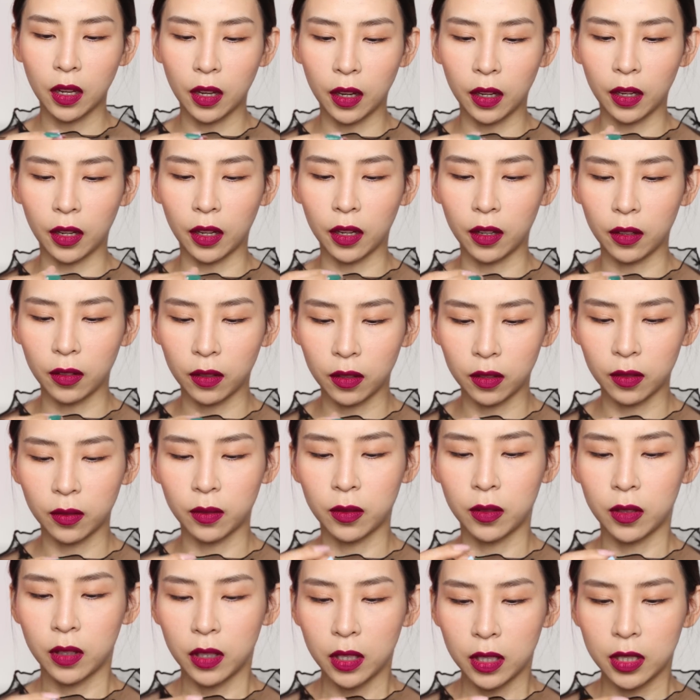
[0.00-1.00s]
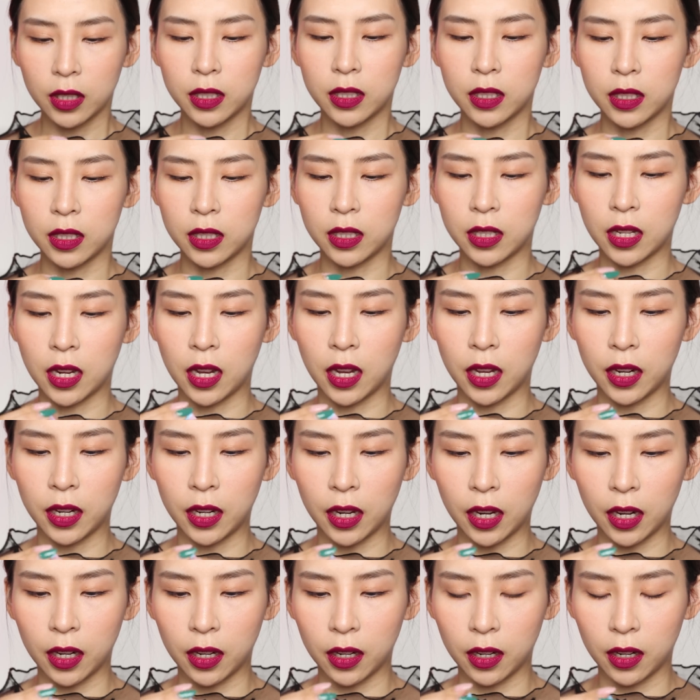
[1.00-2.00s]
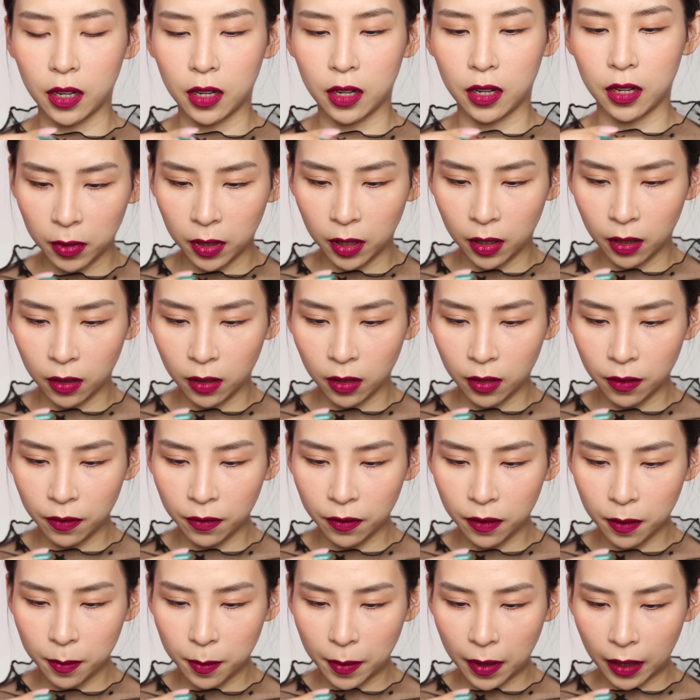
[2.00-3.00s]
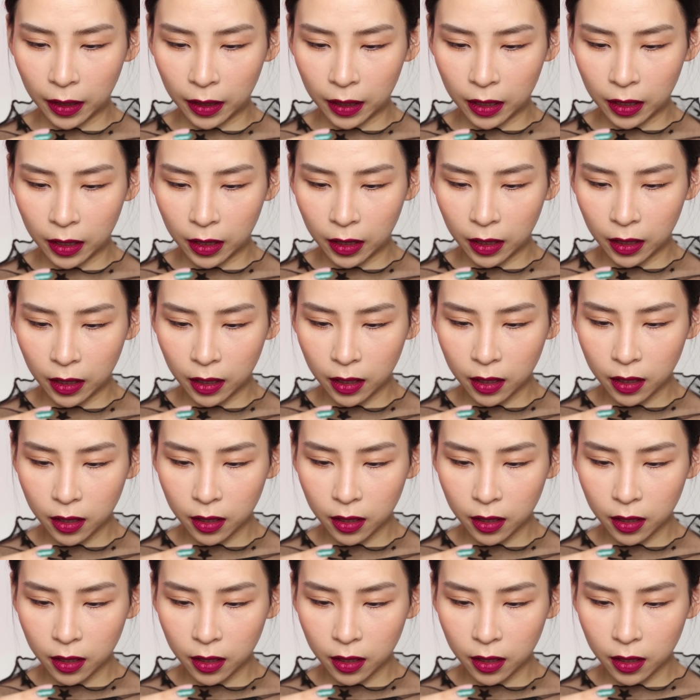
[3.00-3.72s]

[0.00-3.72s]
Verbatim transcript: Okay, start again. Peel off the backing.